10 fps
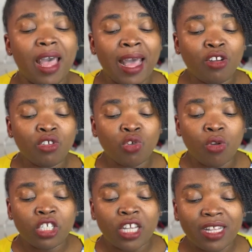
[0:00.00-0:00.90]
And
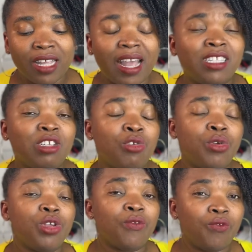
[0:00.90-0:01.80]
also check the
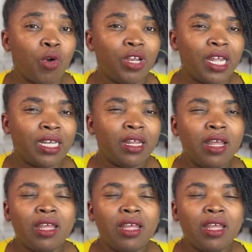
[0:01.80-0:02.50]
category you fall in.